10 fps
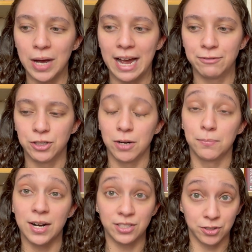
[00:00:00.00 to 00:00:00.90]
after
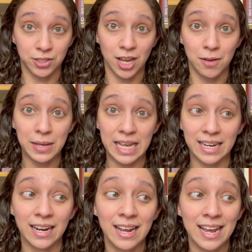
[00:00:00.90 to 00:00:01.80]
oppressors come
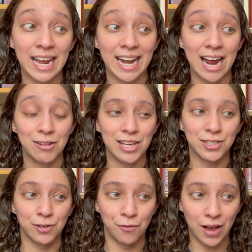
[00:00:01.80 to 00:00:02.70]
in and how they
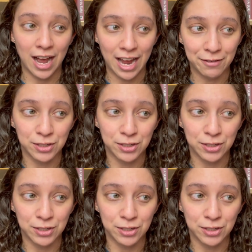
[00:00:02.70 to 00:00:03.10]
survive,